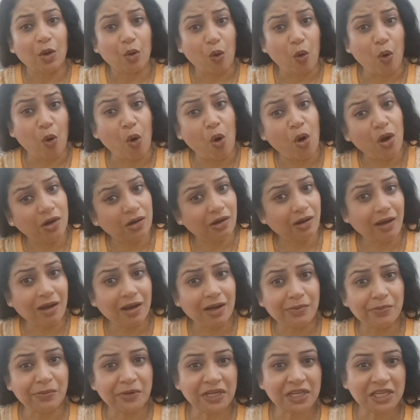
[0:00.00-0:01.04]
or
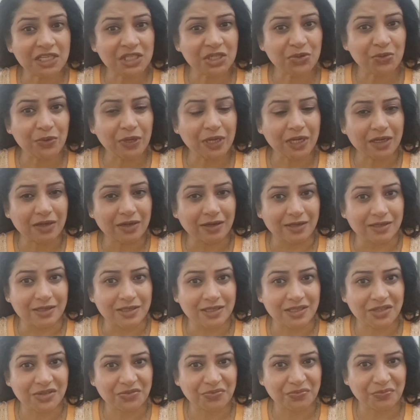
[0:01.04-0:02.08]
our biggest
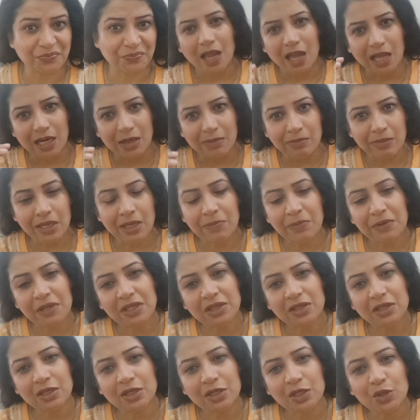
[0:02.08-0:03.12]
weakness? And maybe
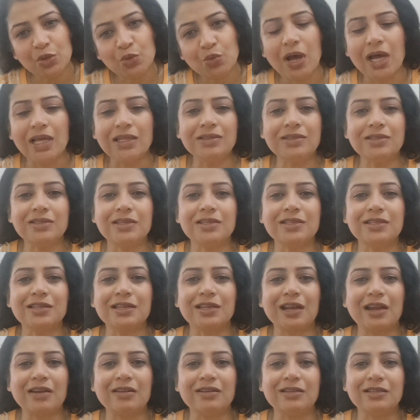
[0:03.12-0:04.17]
the nuances
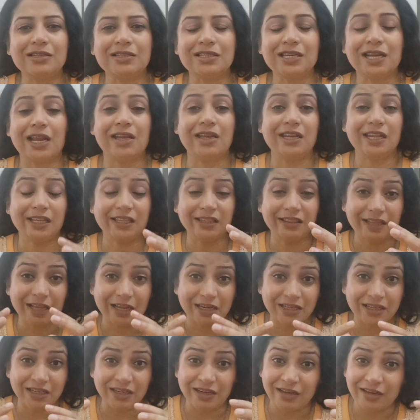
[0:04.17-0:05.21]
in understanding
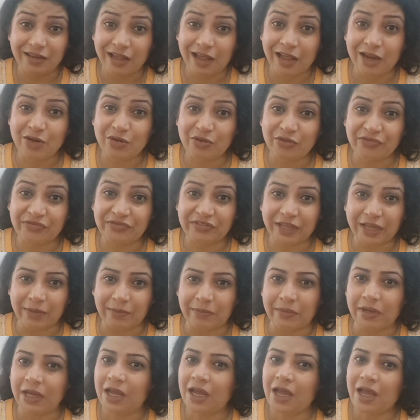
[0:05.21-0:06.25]
that none of
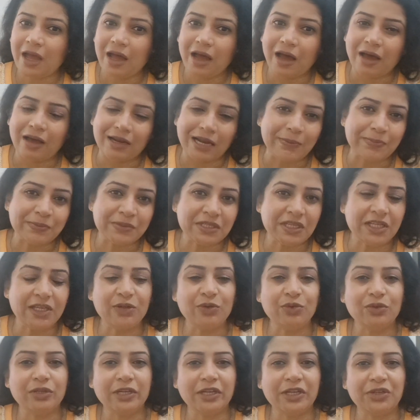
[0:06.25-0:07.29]
them are
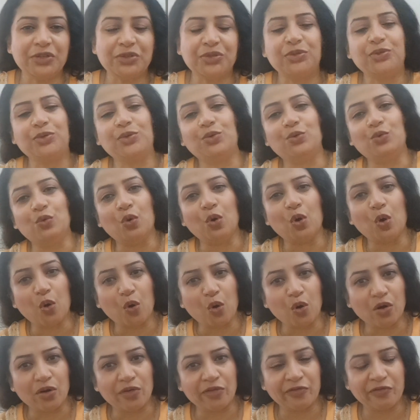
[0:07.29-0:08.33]
absolutely true
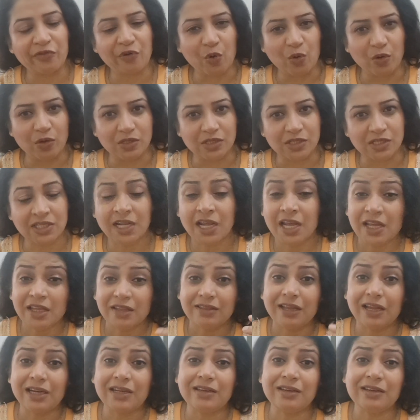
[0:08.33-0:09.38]
or false,
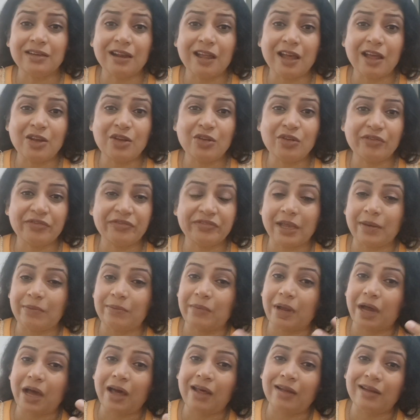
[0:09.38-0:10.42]
that none of
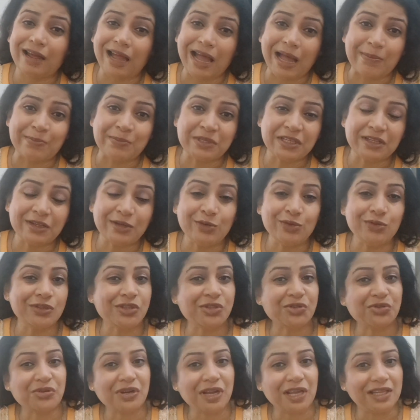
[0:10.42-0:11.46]
them are absolute
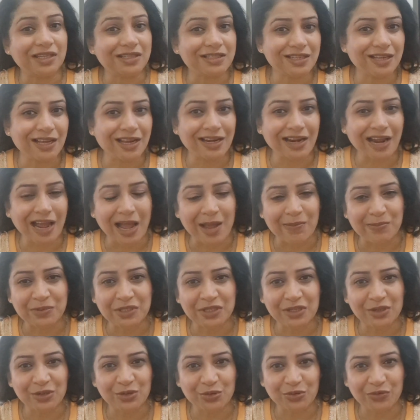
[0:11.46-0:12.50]
strengths and
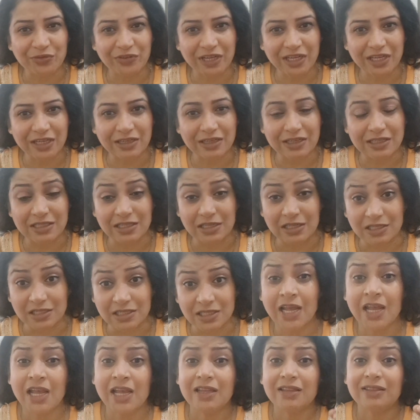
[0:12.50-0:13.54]
absolute
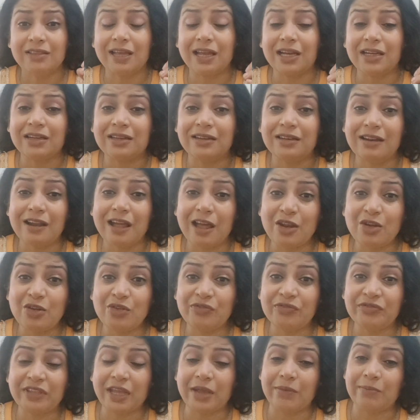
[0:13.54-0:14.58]
weaknesses, that none
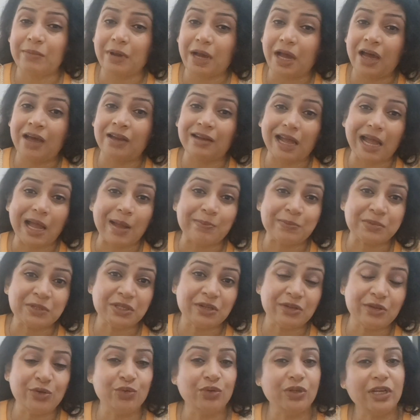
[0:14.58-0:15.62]
of them are
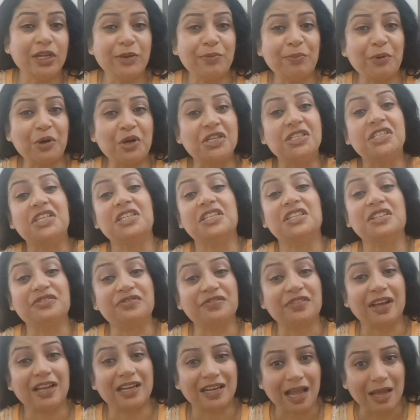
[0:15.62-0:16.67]
absolutely
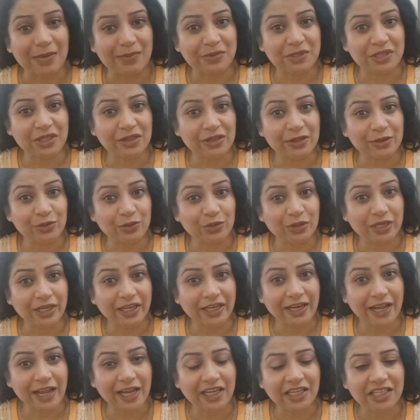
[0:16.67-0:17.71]
positive and absolutely
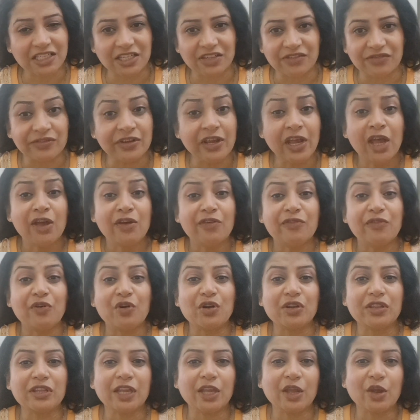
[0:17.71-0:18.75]
negative,
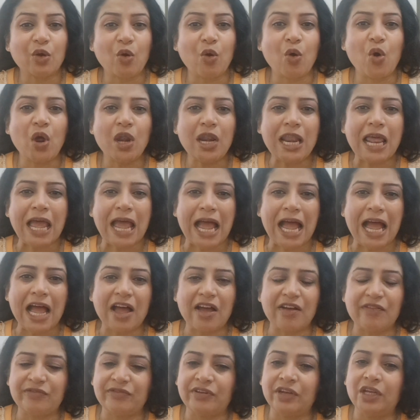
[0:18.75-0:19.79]
for they all
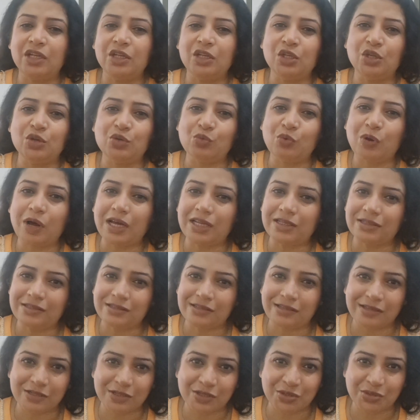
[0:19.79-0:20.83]
have
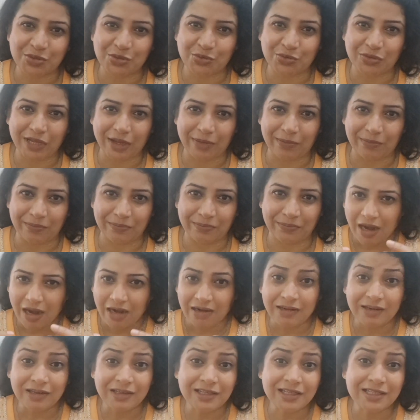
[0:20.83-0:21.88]
nuances to them.
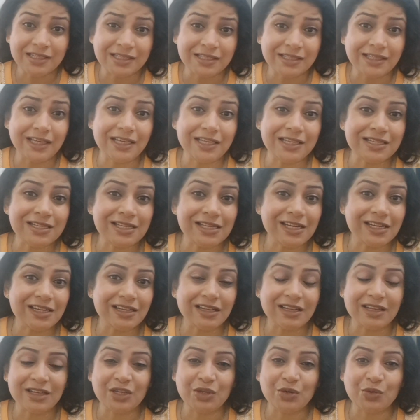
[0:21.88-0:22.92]
And it is these
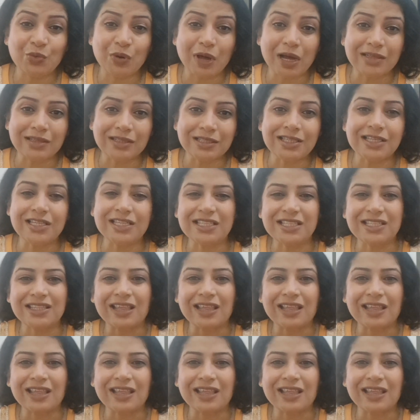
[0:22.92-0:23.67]
little nuances